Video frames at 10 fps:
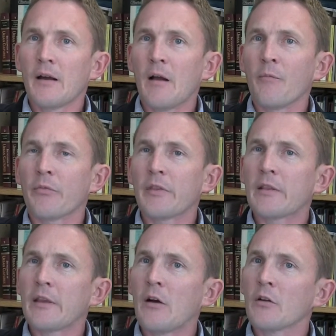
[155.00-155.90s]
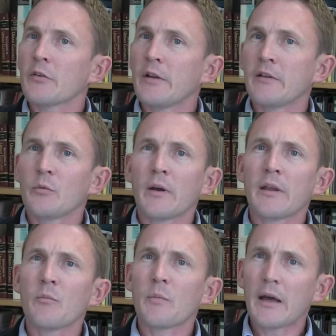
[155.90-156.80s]
Um, they also need to
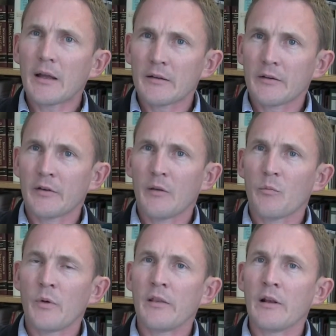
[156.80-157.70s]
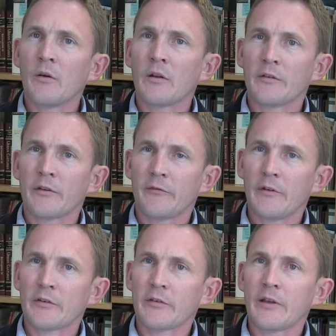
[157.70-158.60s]
work in partnership with local
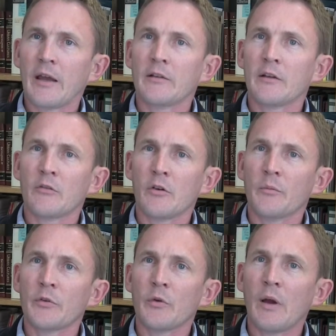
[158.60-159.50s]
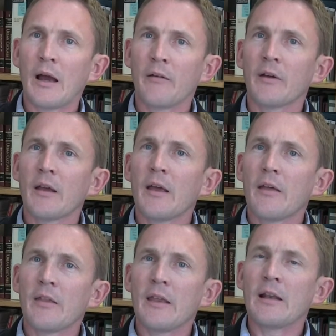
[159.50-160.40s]
civil society groups who have
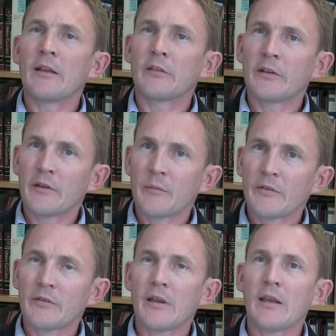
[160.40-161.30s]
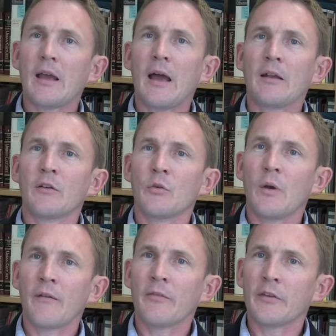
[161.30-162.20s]
the legitimacy and who
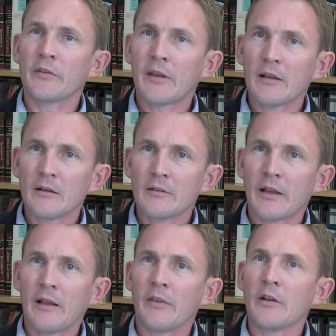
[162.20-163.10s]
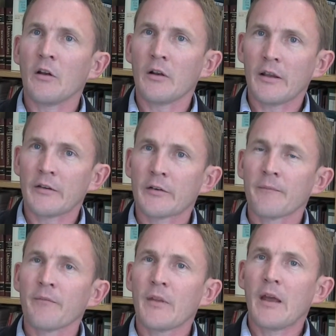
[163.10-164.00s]
have the skills and the knowledge
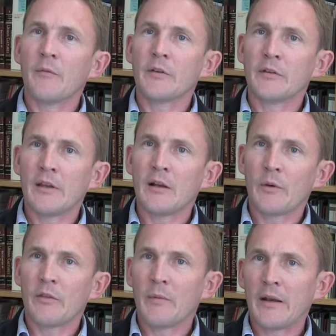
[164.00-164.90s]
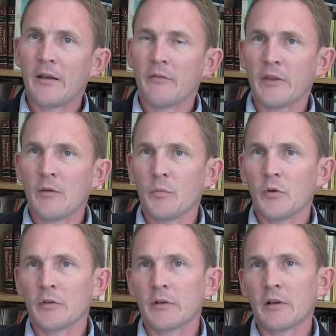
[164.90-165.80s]
and to deal with many of the
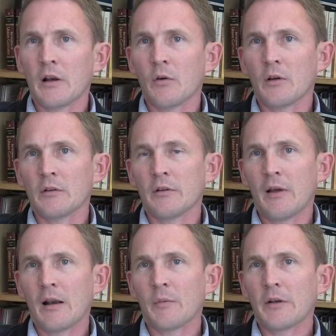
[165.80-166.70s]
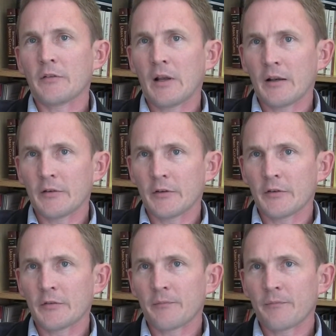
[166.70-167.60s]
important local development
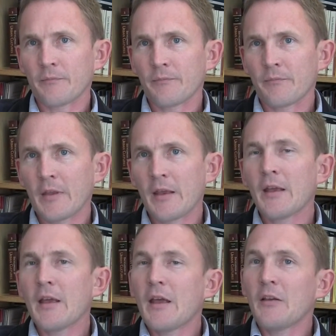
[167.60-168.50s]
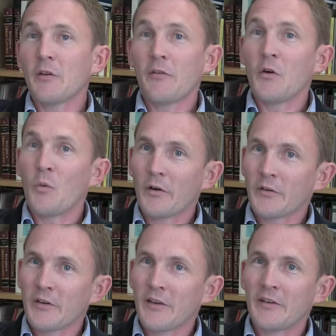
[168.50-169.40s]
challenges. So if you're
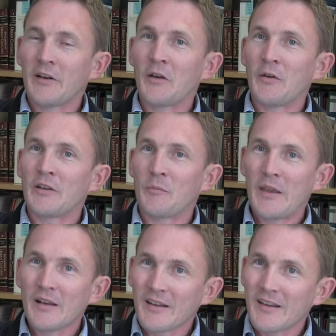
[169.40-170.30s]
watching this and are going to be in